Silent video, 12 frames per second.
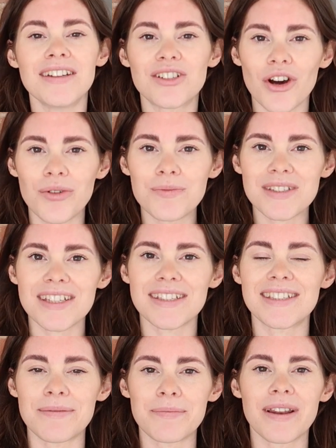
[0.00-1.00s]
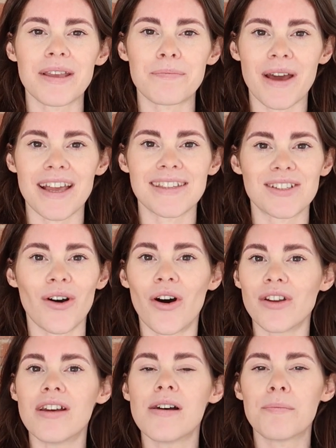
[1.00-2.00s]
DOMS is simply based
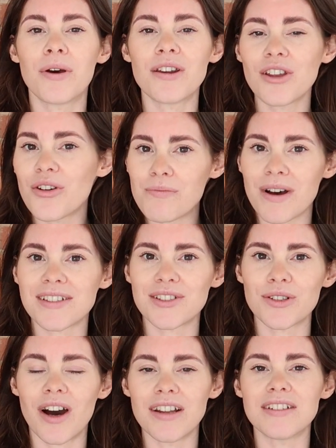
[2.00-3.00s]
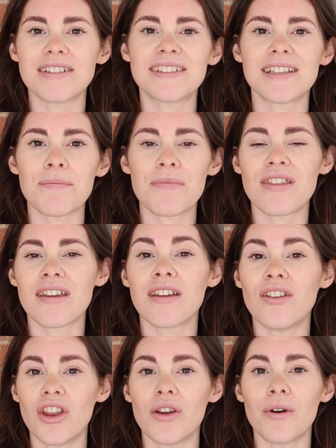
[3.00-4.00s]
on putting your muscle under
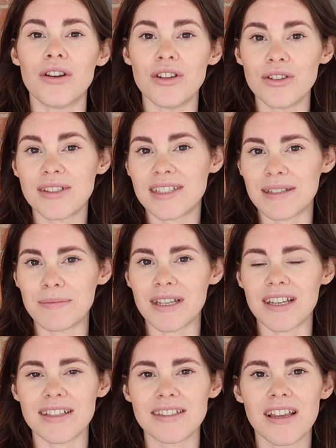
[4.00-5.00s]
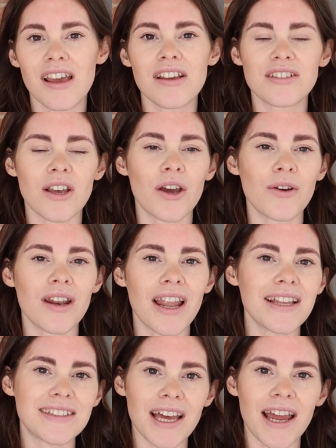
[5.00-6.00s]
something new, a new stimulus. So
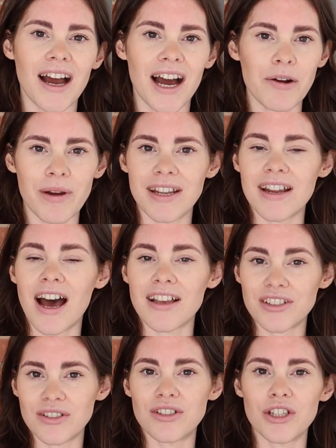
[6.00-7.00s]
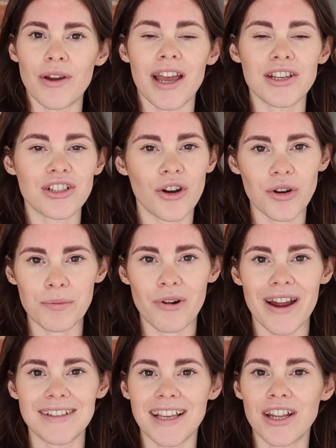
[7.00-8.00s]
let's say I went and asked you to do a shoulder
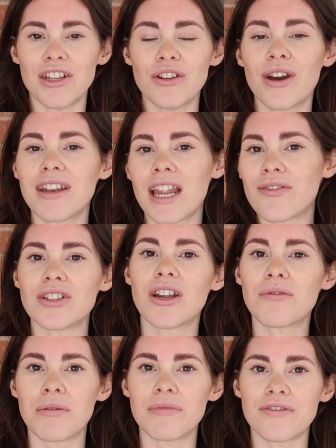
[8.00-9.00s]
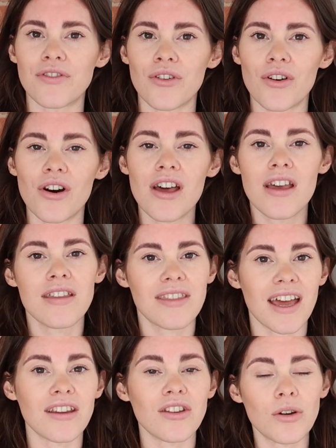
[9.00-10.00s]
press and you had never done one before,
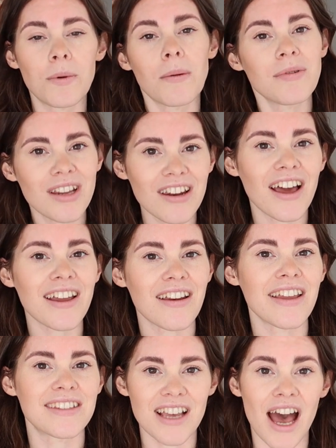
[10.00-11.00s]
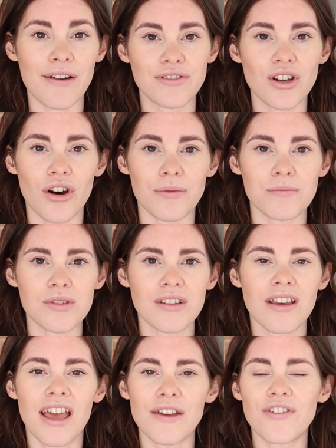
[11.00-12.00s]
then you're probably likely to have DOMS.
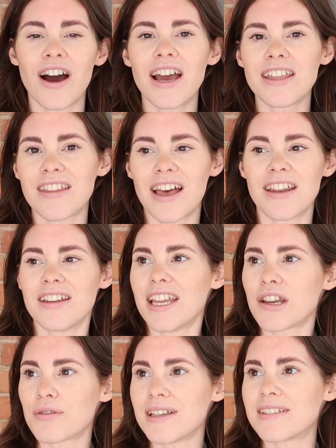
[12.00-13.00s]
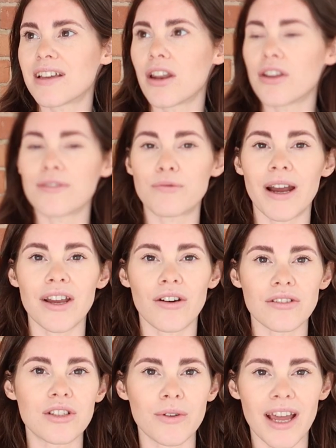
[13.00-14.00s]
If I then increased a load of weight
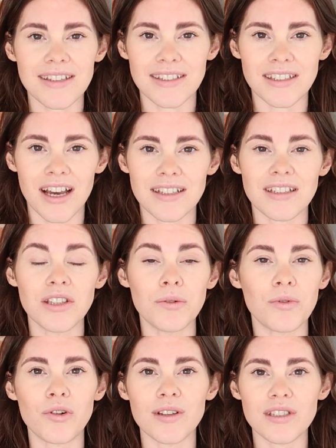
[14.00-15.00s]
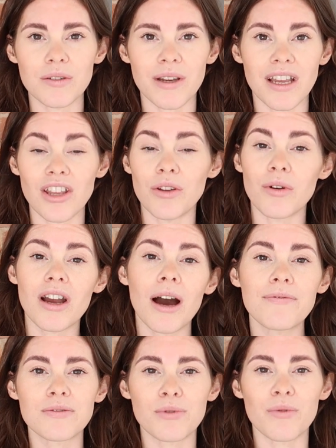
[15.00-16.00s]
onto an exercise that you were already doing and you were
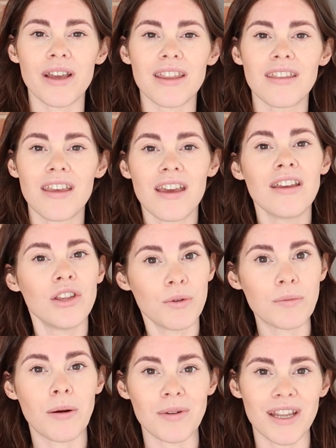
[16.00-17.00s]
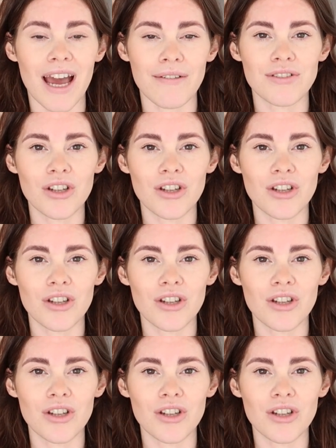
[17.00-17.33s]
comfortable with, you would probably have